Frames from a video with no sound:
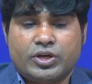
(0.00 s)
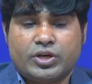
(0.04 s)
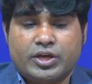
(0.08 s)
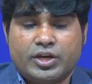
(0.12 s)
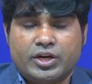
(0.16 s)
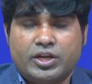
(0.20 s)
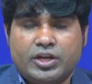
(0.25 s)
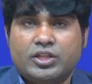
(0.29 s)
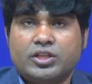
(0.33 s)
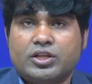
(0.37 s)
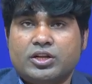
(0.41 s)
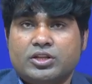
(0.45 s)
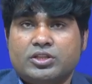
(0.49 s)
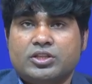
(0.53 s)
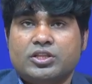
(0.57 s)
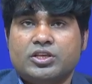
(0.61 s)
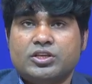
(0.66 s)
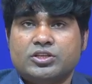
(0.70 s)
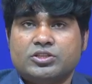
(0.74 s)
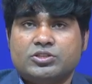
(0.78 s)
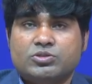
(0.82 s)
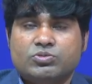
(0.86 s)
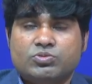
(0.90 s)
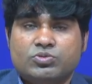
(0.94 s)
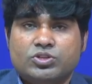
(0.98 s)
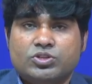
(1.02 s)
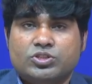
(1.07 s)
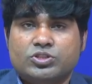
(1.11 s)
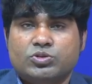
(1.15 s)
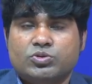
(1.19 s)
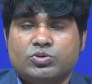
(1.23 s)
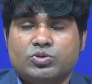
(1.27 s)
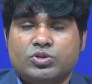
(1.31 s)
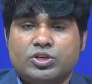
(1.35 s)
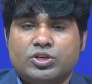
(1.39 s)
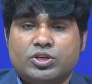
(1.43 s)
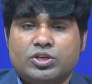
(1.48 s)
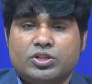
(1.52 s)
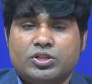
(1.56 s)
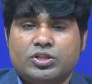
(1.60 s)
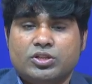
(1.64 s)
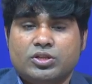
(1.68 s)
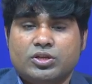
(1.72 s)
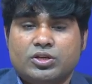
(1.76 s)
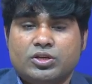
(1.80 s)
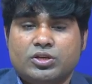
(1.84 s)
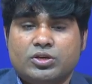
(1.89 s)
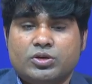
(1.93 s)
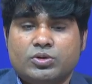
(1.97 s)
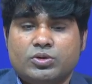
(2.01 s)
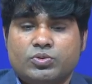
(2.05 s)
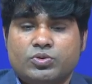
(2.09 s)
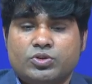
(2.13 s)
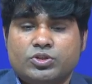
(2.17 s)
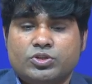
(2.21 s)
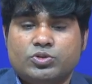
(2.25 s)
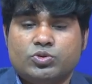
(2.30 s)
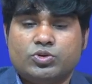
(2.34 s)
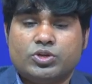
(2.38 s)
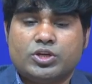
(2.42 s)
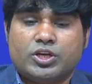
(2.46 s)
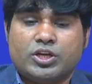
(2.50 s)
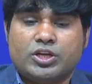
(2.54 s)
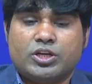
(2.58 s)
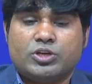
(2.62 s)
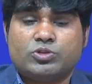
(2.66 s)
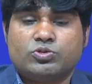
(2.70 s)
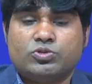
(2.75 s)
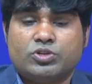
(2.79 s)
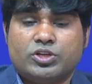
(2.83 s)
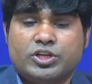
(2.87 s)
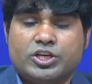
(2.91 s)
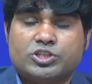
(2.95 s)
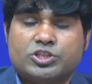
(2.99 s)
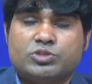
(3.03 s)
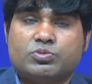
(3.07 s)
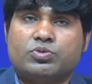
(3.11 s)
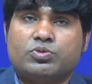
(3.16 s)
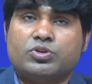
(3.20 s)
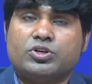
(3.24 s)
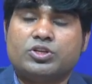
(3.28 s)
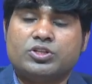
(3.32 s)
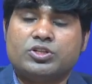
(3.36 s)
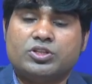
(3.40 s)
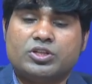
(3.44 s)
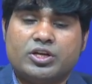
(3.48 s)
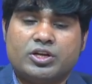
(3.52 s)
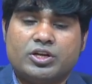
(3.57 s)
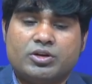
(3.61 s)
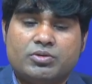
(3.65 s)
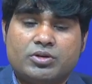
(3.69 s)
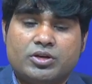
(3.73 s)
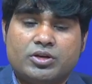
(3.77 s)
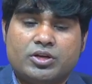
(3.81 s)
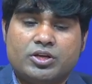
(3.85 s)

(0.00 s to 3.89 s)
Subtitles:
another things which we can actually explore in the